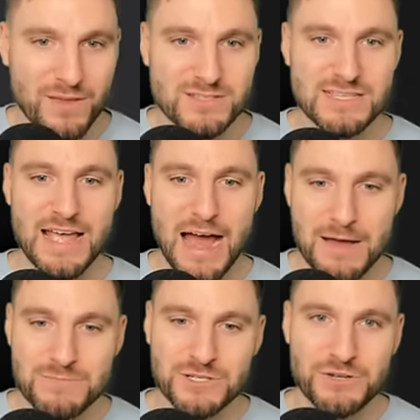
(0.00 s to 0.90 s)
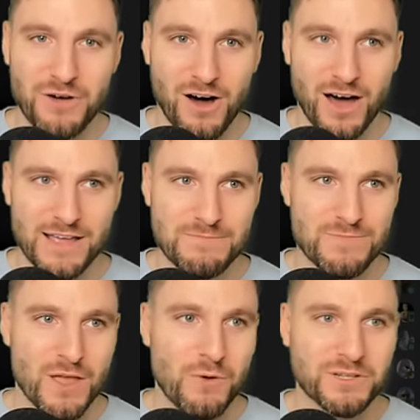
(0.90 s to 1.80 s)
That's the absolute high,
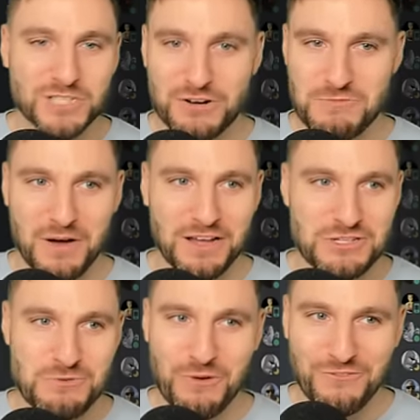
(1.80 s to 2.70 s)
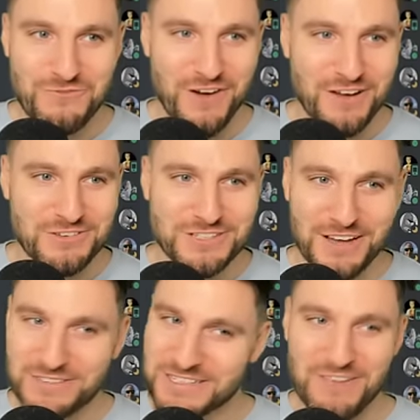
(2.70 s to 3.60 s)
which I remind you one final
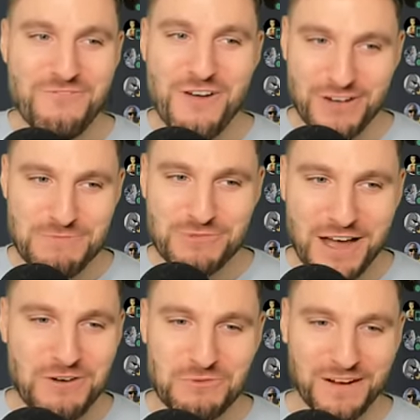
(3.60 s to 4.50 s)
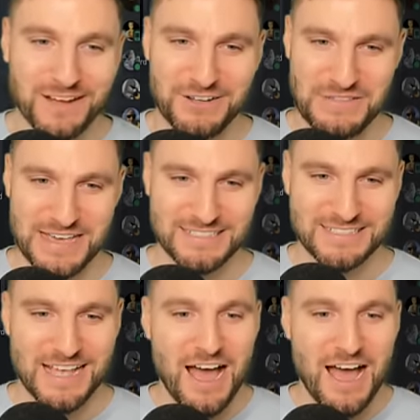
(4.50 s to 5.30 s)
time because I'm very proud when I do this.